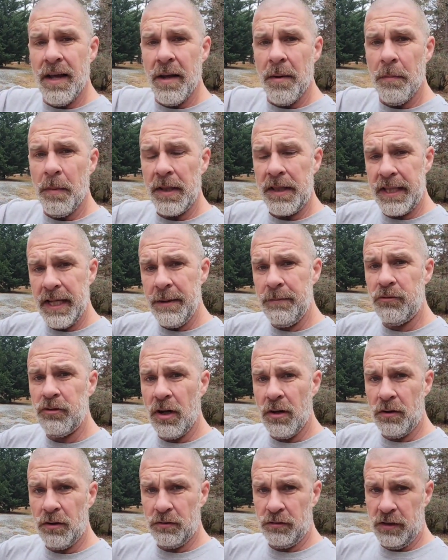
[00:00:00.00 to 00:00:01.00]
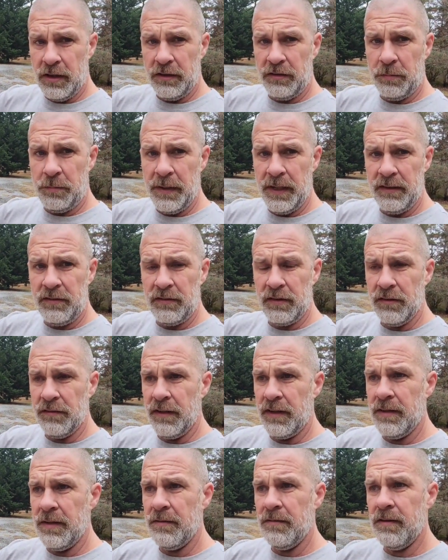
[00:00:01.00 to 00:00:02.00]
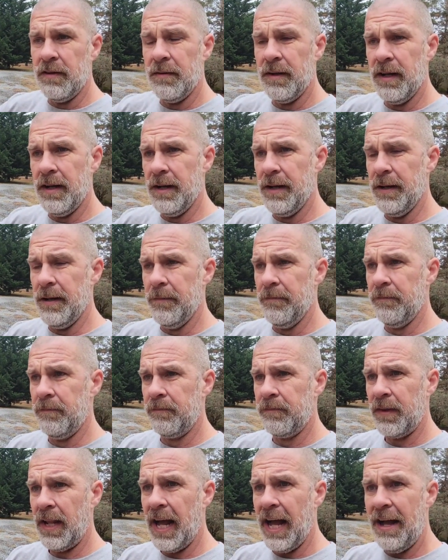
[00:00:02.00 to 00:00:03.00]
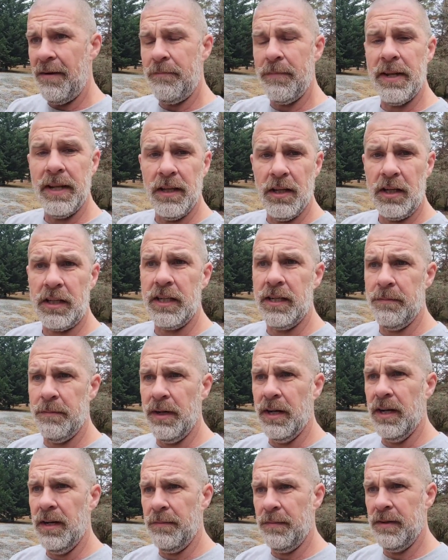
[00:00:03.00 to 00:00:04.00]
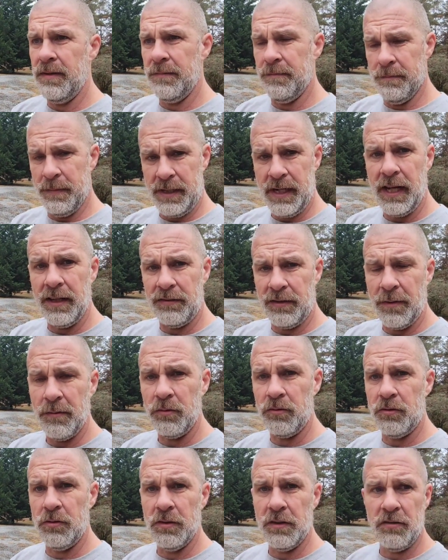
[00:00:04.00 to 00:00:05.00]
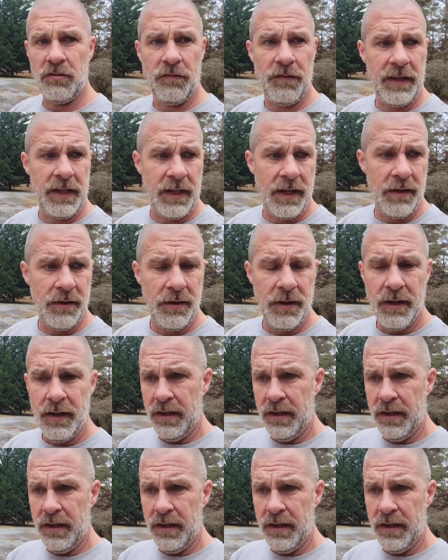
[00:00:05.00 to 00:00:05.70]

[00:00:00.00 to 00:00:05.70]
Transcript: But them jokers are expensive. I've been looking them up because I was doing this video.